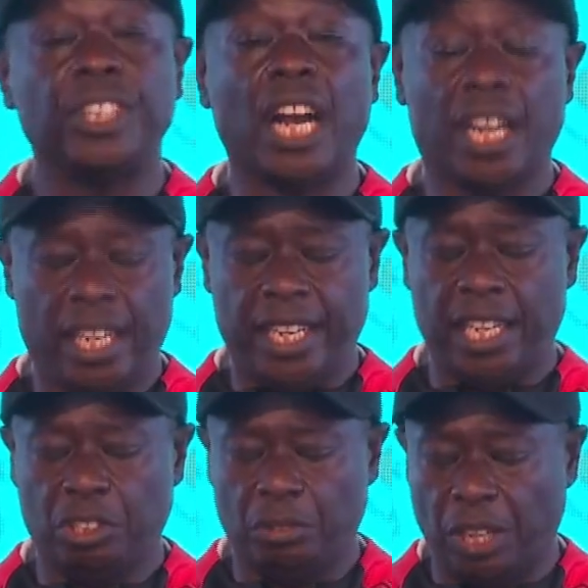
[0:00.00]
Young
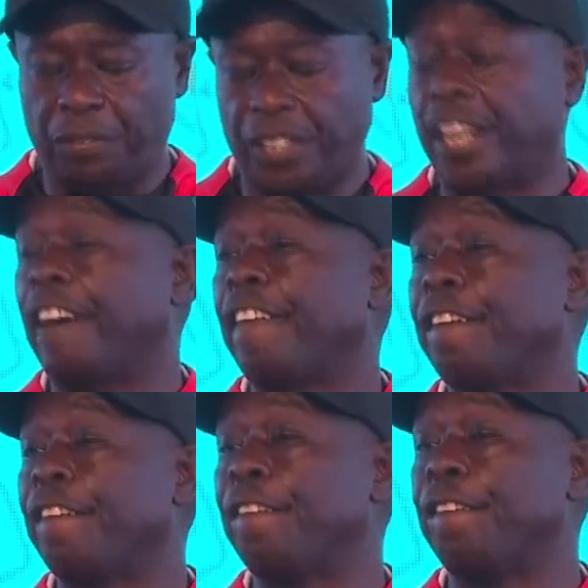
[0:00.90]
leaders of Africa,
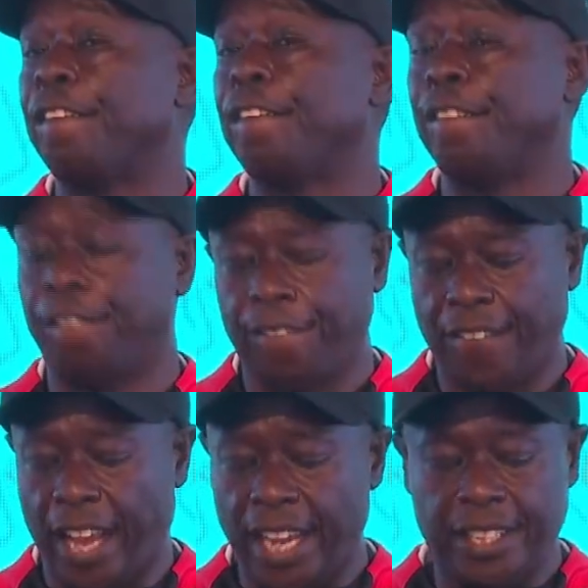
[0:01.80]

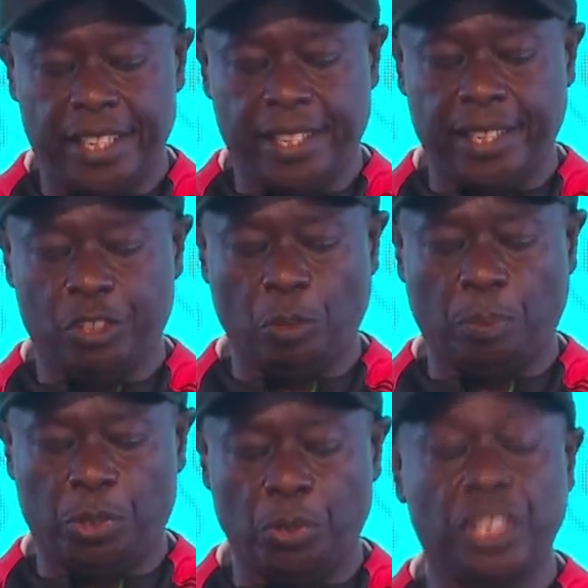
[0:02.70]
I take this
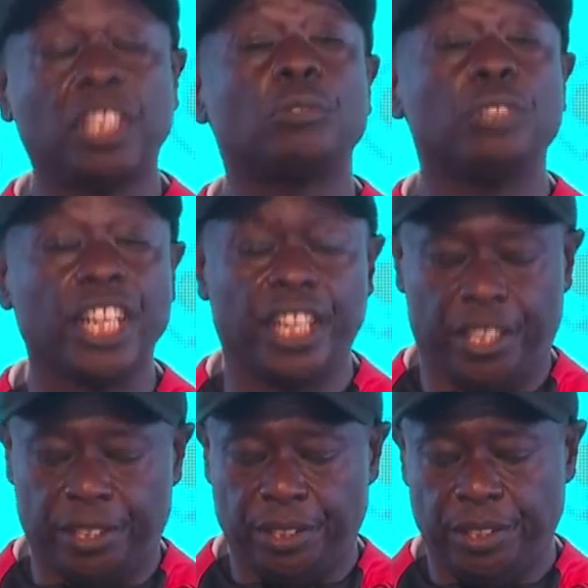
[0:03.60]
opportunity
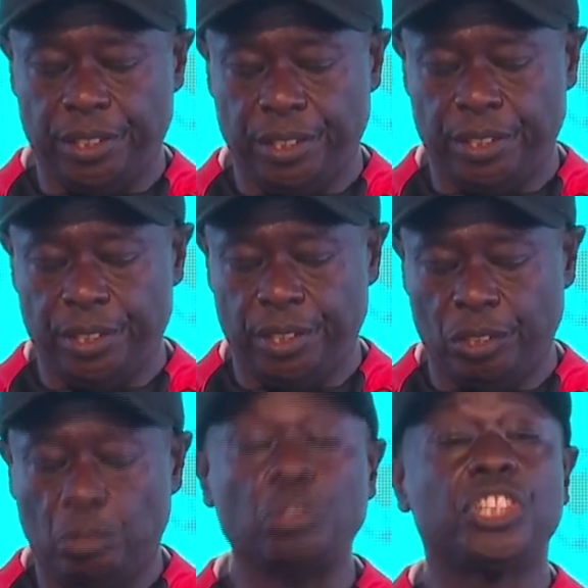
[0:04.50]
today
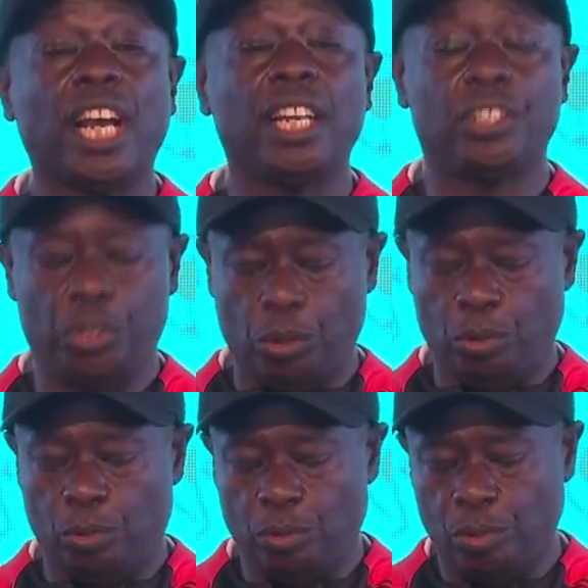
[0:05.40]
to challenge
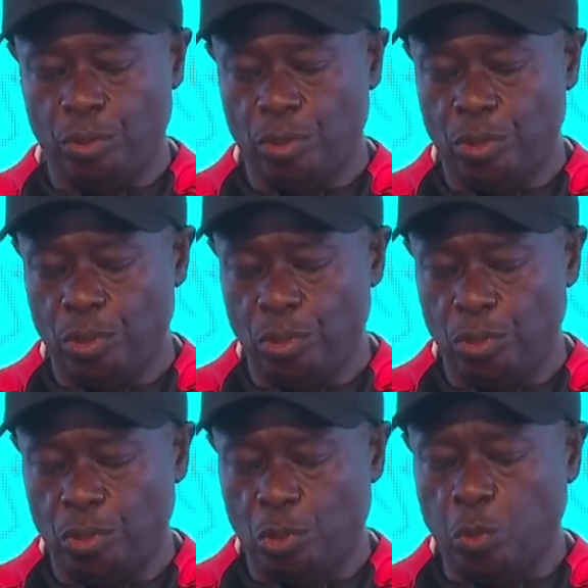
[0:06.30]
you
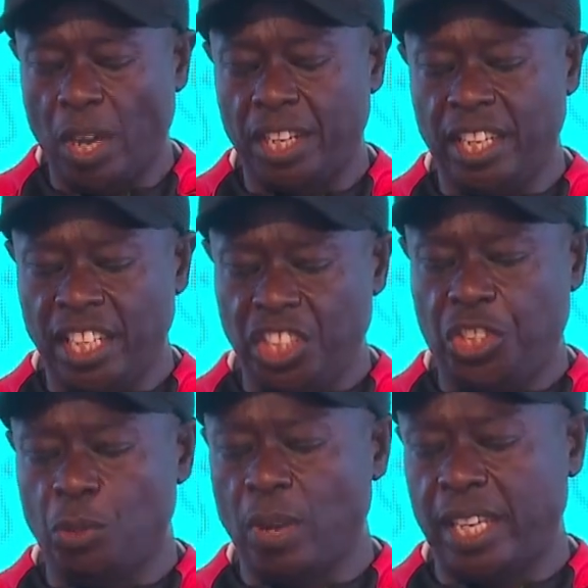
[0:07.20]
to
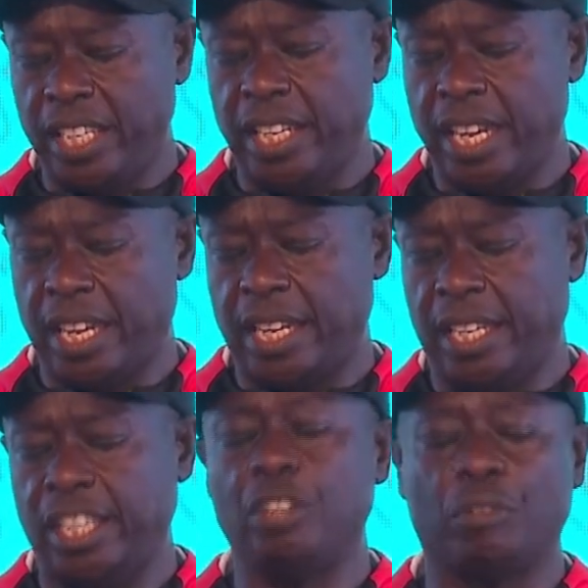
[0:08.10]
unleash your
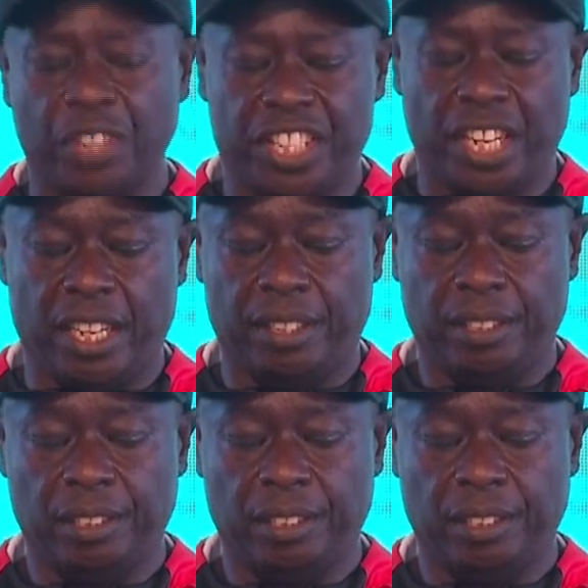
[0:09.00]
inner innovator.